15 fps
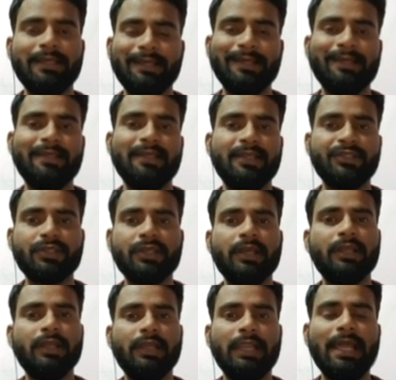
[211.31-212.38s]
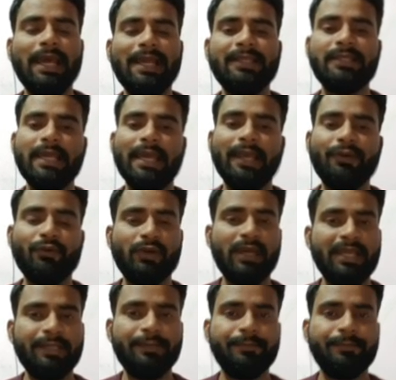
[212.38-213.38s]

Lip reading: it is light and dry.